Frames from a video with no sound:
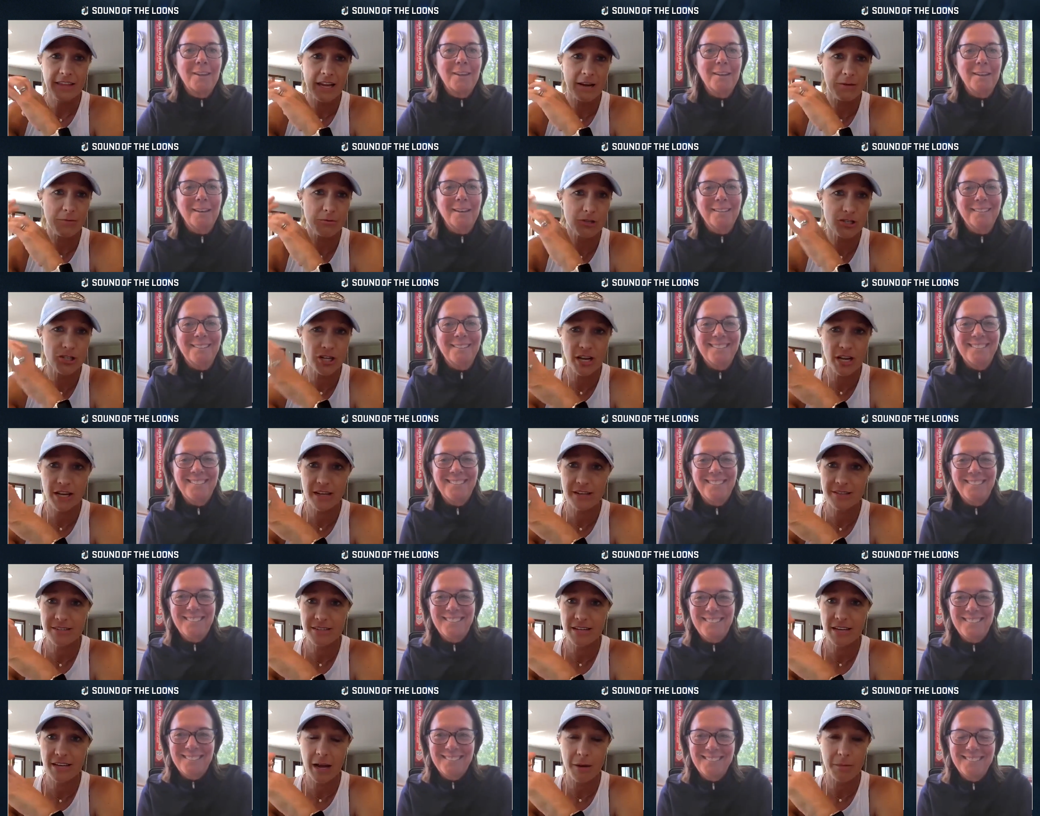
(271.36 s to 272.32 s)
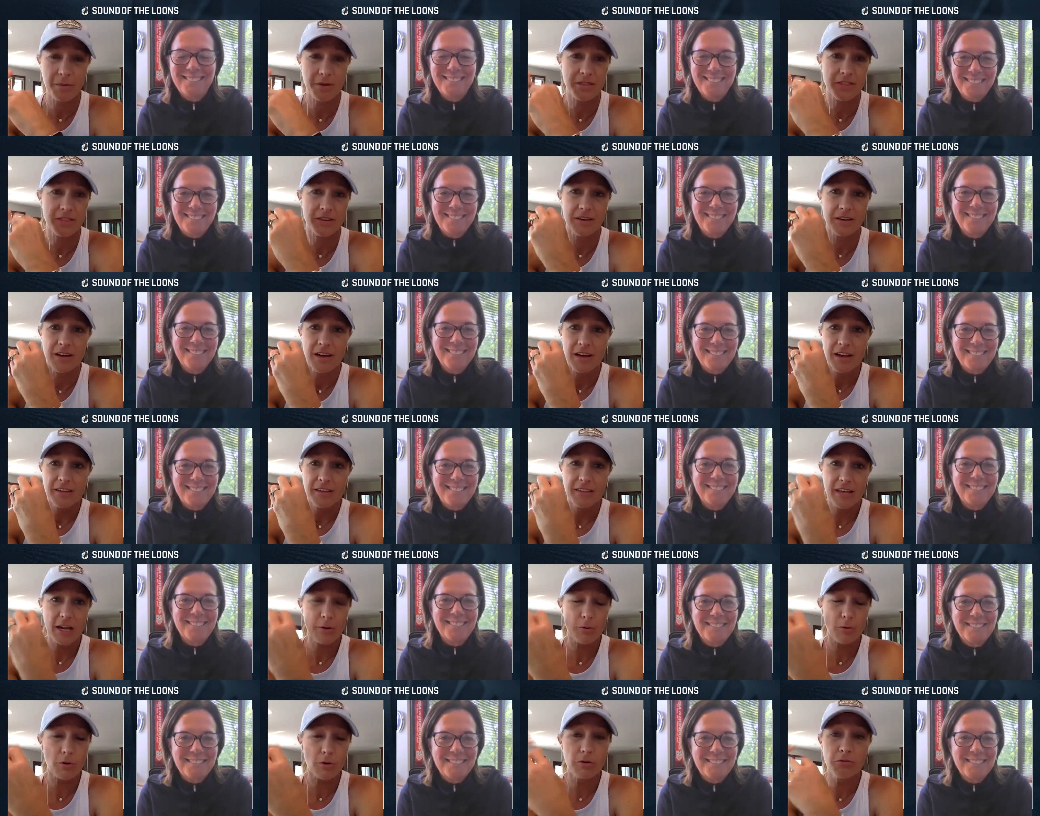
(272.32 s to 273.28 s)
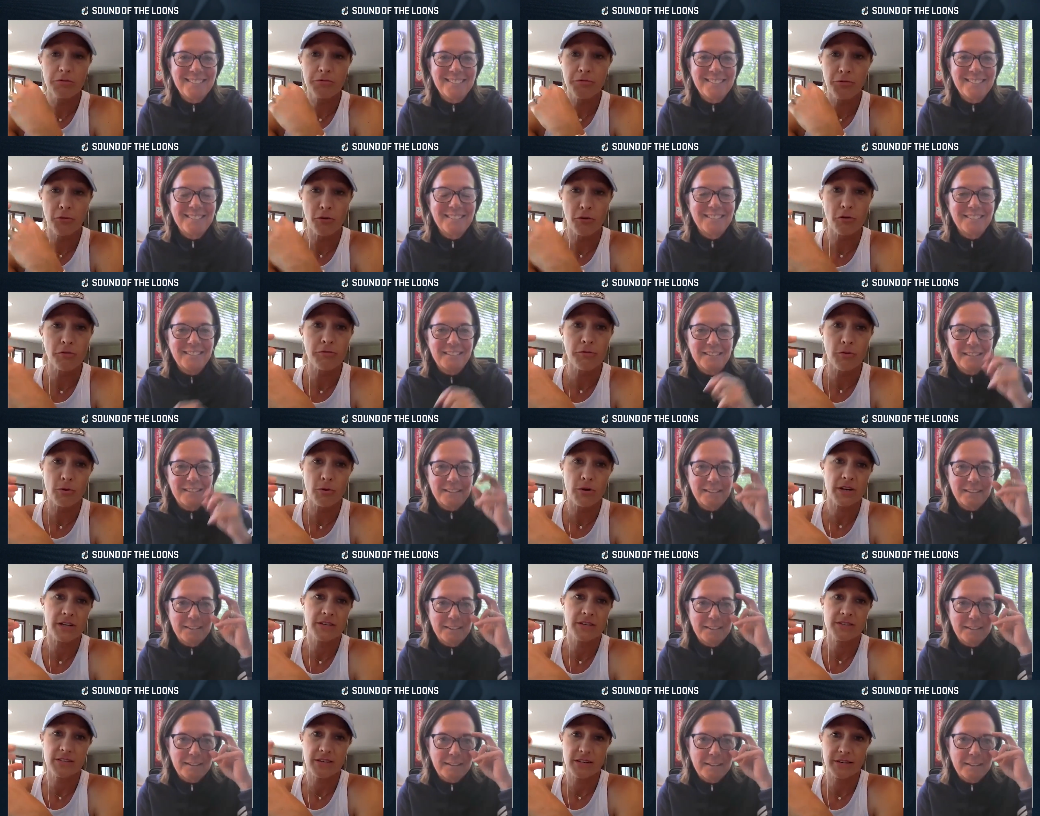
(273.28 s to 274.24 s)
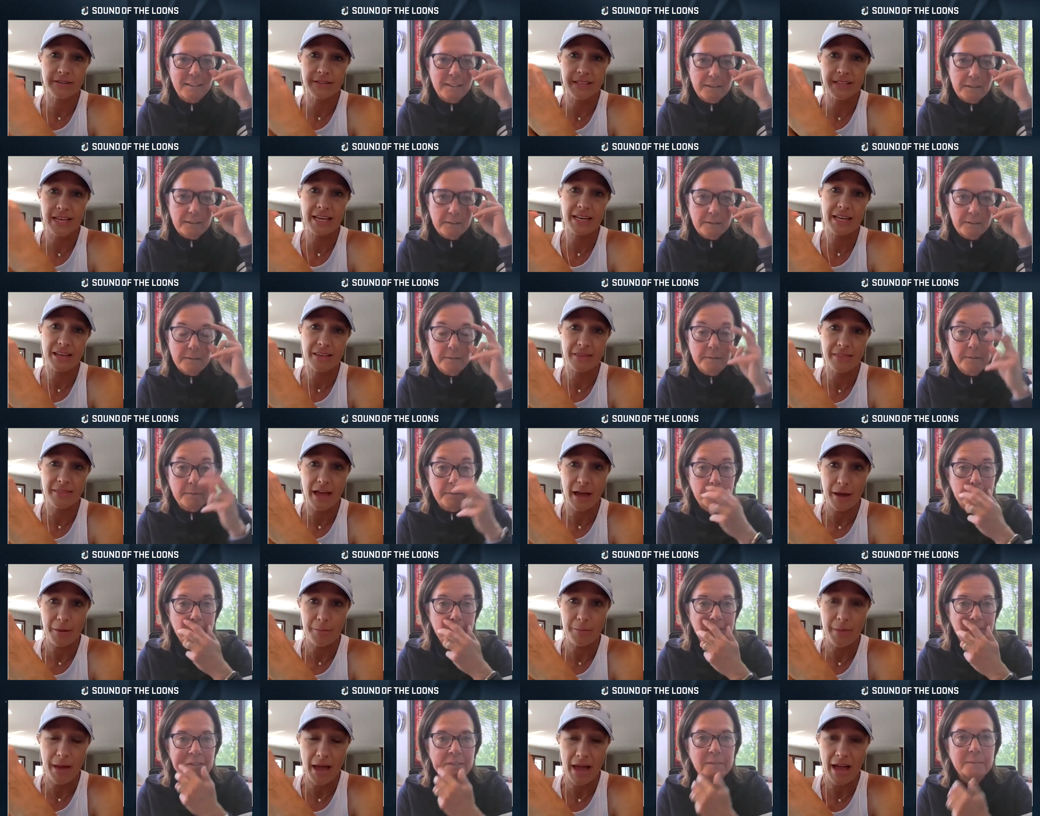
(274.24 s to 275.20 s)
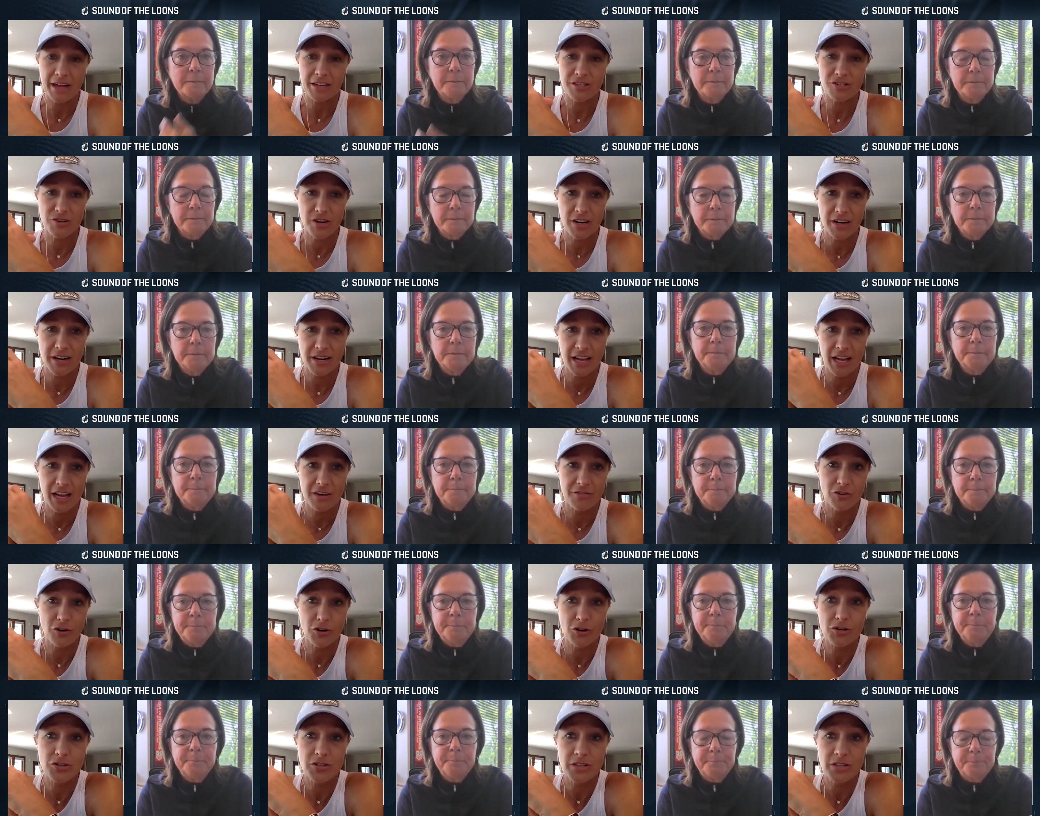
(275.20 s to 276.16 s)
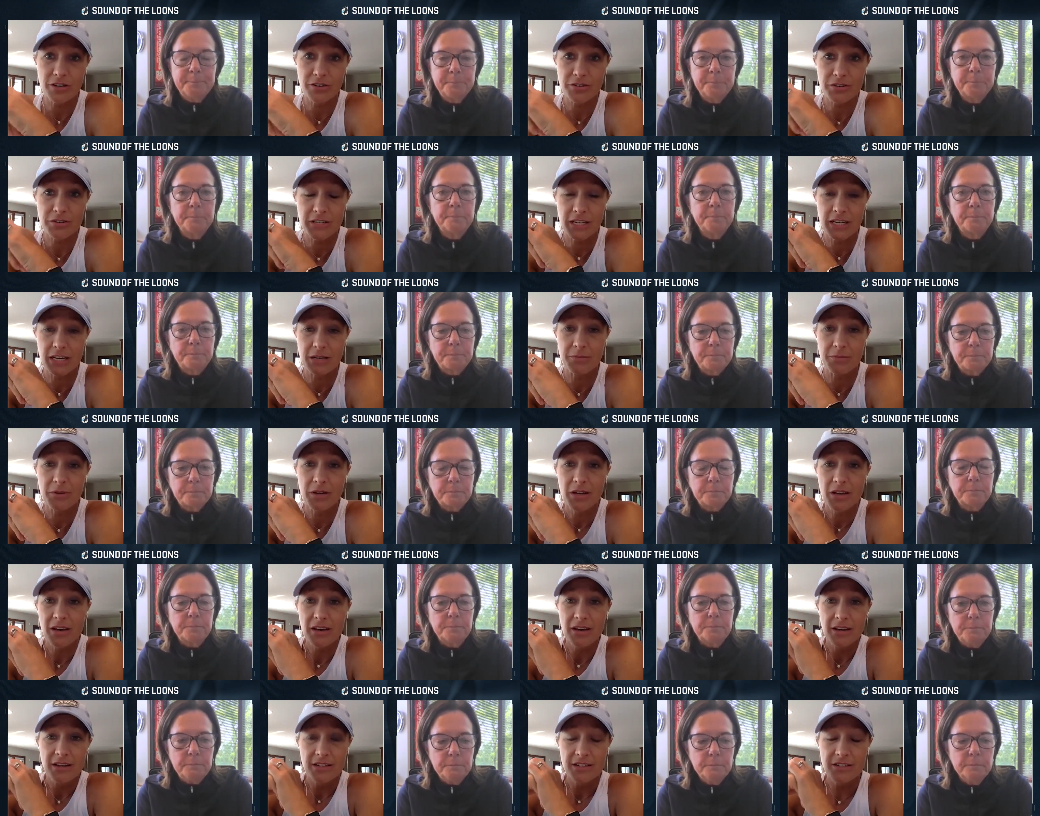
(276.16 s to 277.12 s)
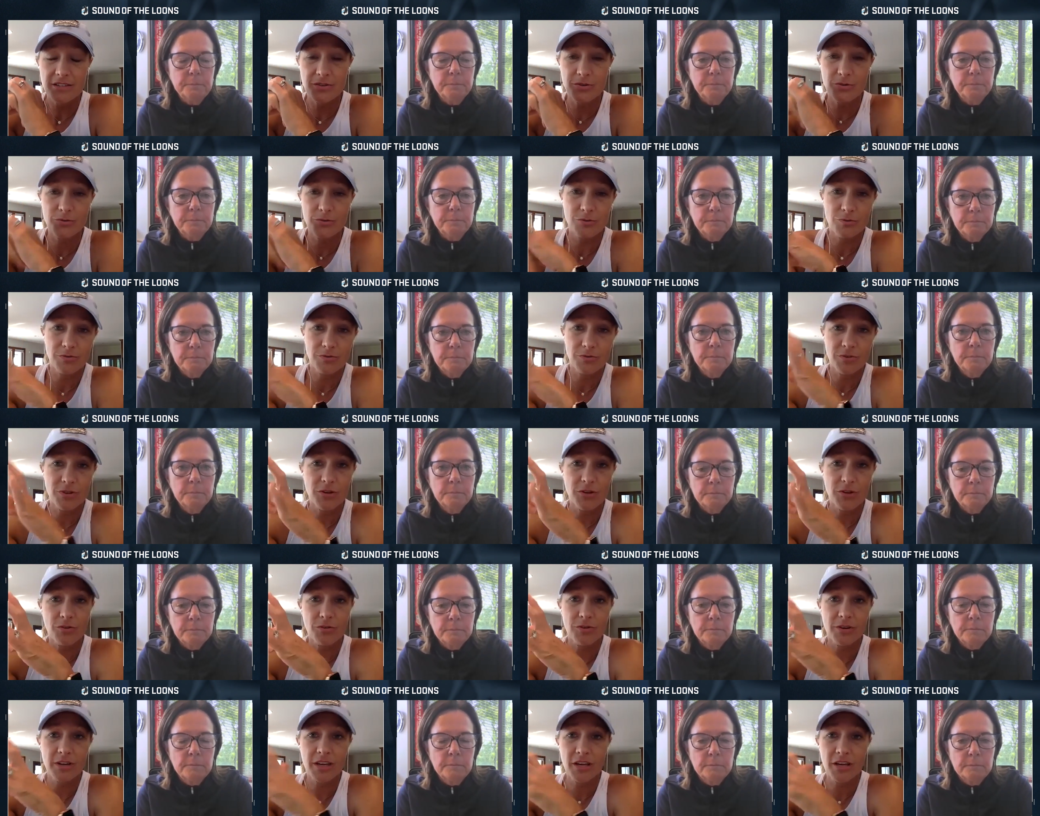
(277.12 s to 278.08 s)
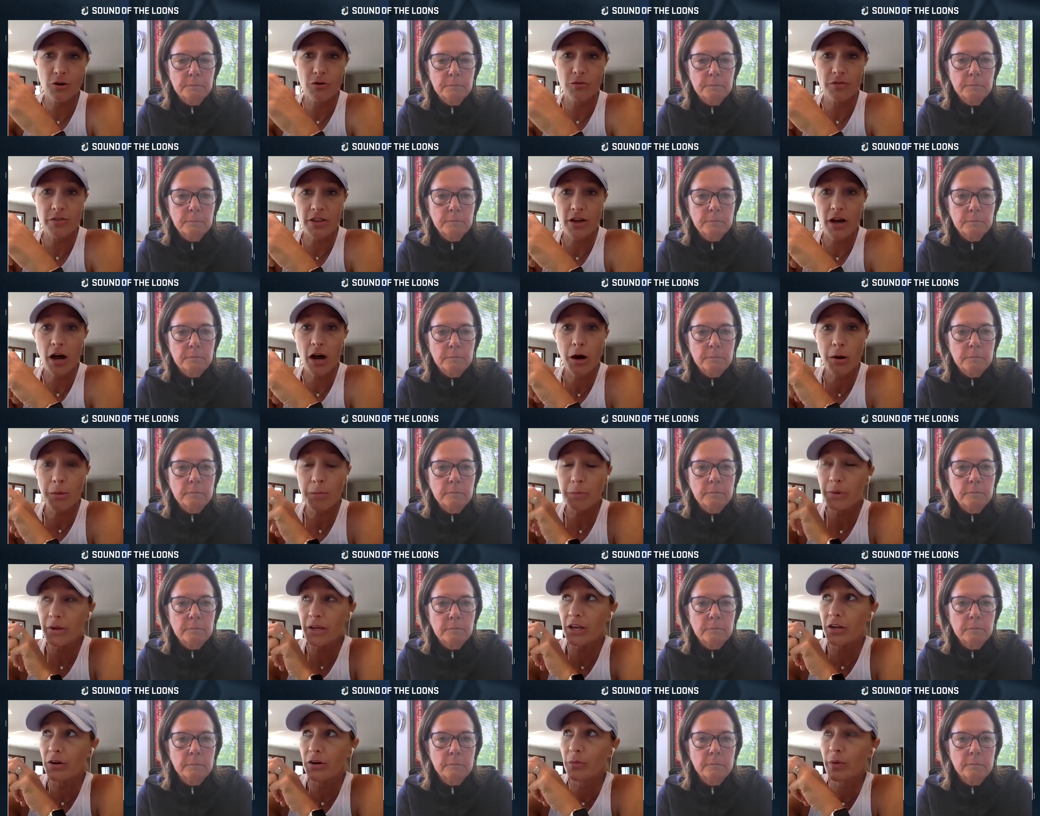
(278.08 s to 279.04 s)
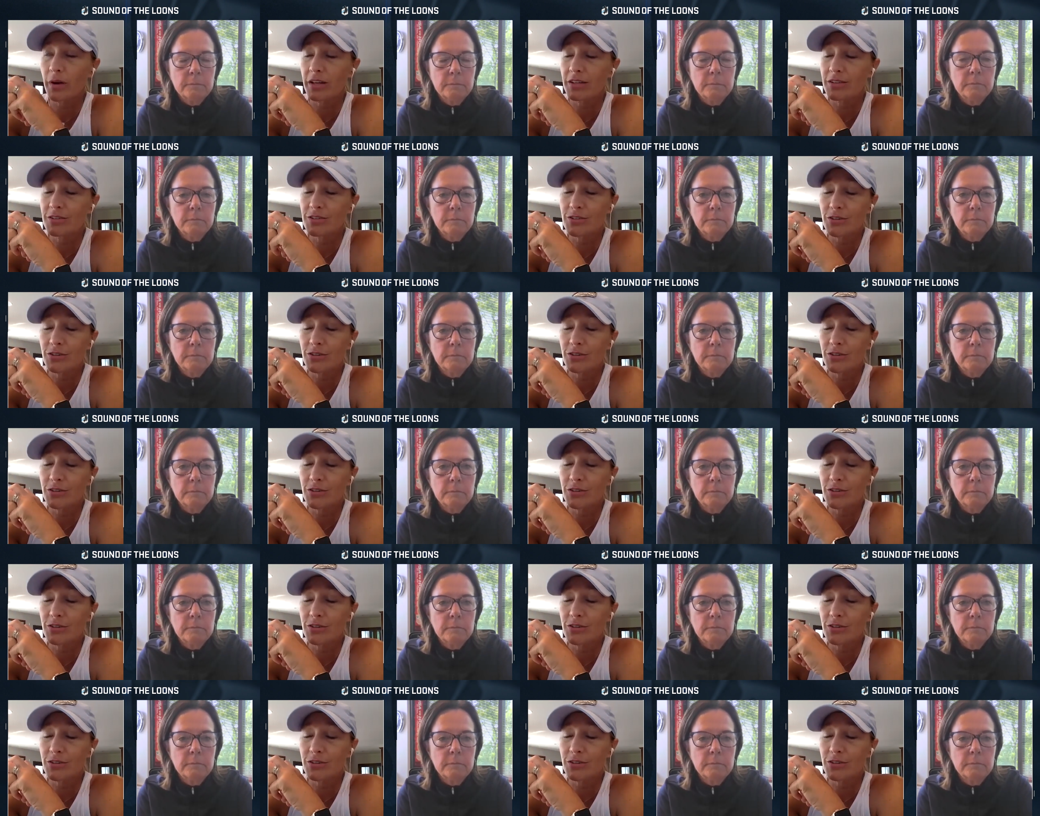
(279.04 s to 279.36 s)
Speaker 1: They were chanting. I mean, the they were in full voice late in that match, trying to kind of urge their team to, you know, get over the hump and get a win.